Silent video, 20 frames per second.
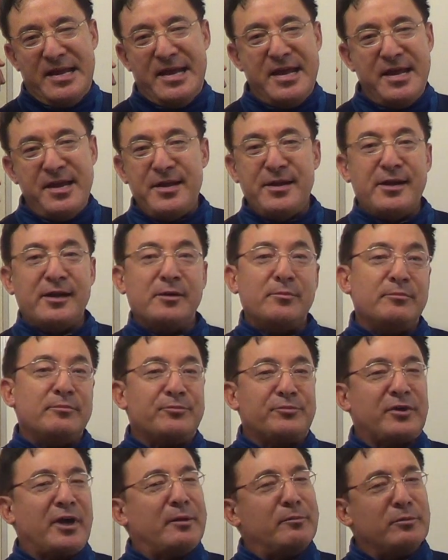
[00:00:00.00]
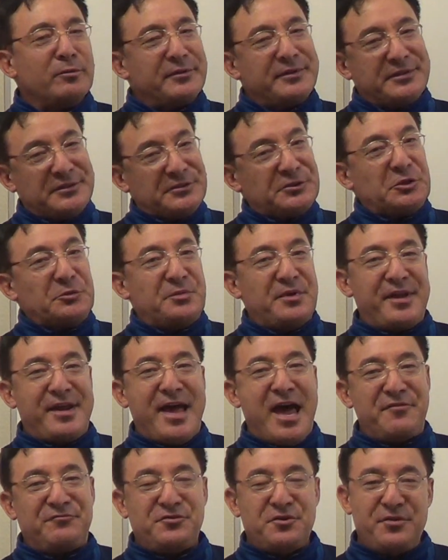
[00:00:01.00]
a.m., probably a little bit
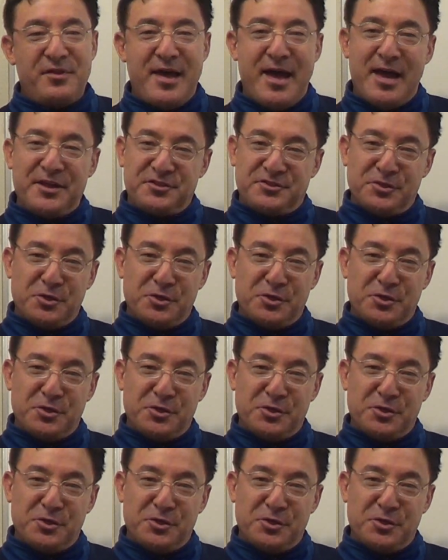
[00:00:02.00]
after that.